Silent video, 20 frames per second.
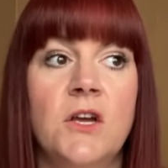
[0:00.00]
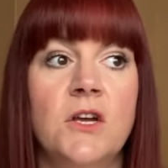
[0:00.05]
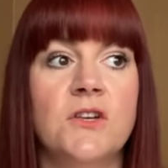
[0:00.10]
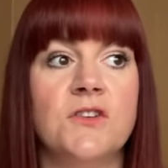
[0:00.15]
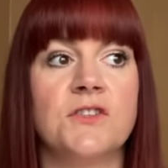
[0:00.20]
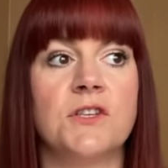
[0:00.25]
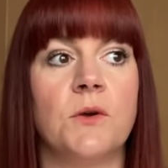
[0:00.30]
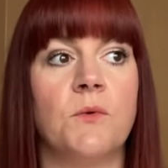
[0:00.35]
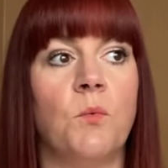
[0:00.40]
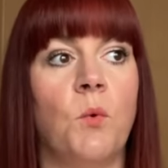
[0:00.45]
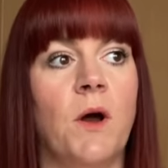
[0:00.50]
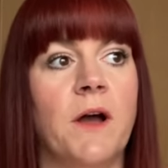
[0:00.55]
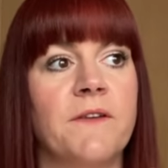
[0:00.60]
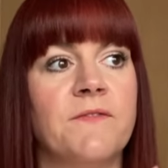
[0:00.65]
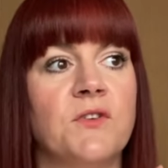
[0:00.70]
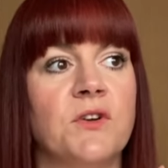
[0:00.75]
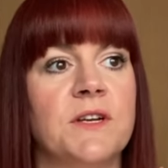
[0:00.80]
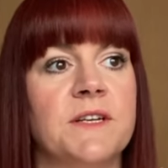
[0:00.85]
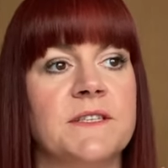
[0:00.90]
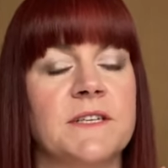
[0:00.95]
So what I've
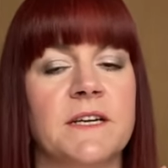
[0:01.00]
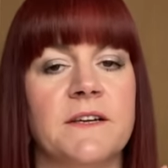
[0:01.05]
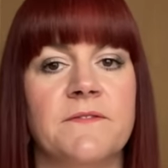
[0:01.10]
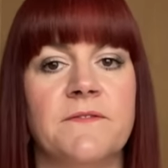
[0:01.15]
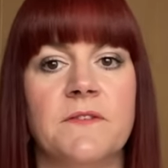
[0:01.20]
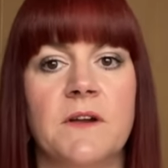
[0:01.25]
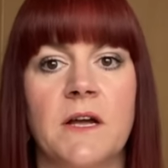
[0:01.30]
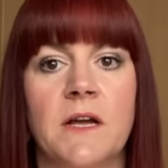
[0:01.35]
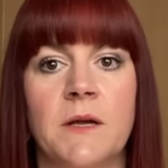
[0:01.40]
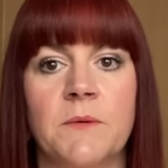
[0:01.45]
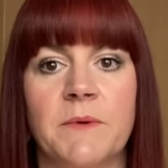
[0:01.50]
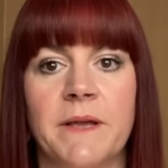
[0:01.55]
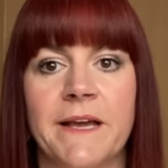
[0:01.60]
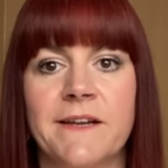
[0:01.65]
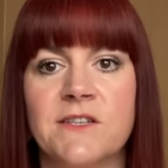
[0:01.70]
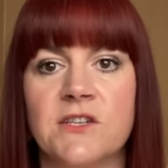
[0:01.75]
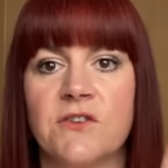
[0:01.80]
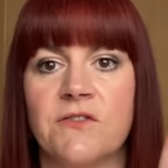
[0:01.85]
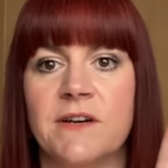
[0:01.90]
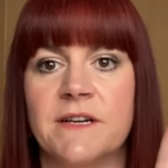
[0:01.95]
done is I've
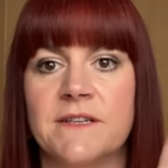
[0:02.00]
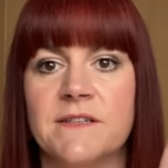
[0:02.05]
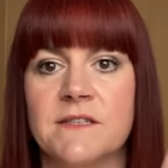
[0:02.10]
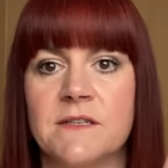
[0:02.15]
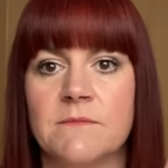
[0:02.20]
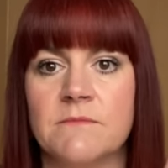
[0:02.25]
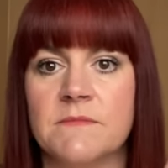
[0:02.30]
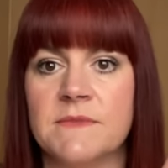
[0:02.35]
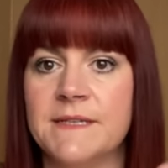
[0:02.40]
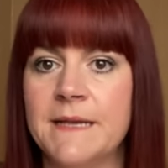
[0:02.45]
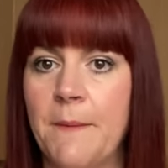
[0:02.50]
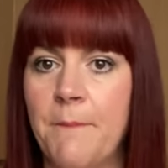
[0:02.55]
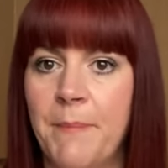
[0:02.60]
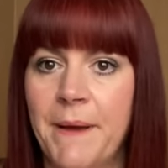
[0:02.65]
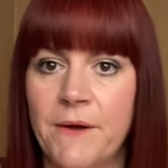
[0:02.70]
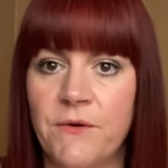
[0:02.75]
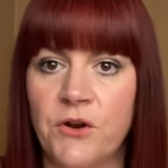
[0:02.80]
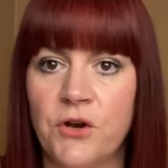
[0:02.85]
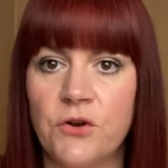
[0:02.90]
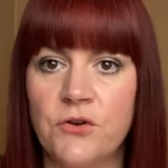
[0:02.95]
categorised them
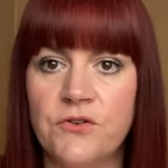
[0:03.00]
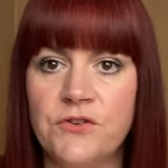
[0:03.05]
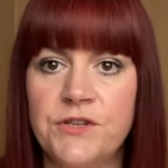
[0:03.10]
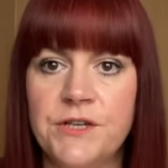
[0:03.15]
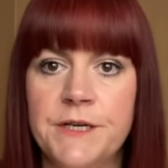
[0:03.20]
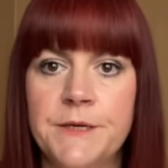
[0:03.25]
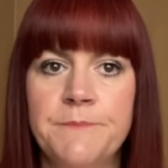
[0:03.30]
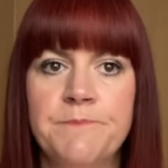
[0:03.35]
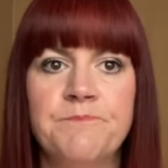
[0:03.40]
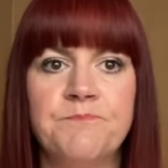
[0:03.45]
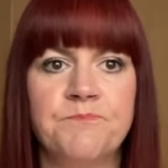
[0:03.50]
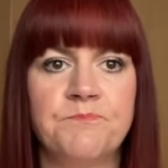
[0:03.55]
£10 and under,